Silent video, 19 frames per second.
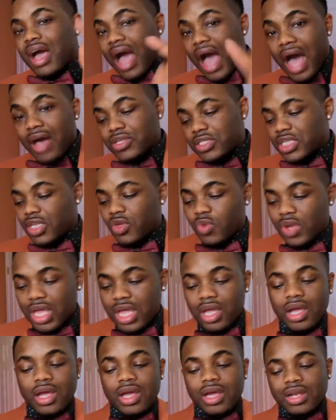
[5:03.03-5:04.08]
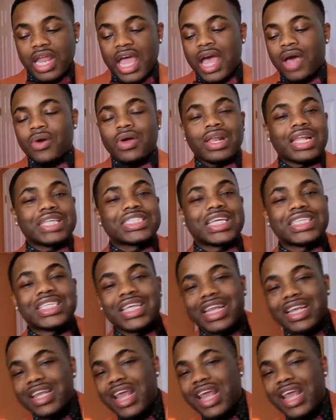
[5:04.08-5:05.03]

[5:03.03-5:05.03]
I'll see you there. Now, let's get to the